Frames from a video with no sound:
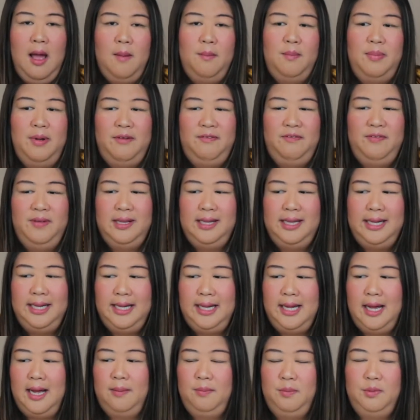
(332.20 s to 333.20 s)
But I feel
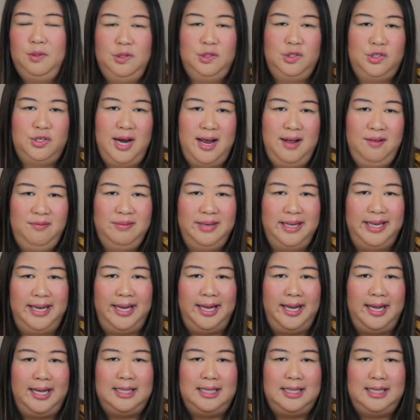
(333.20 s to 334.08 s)
like I'm going traveling.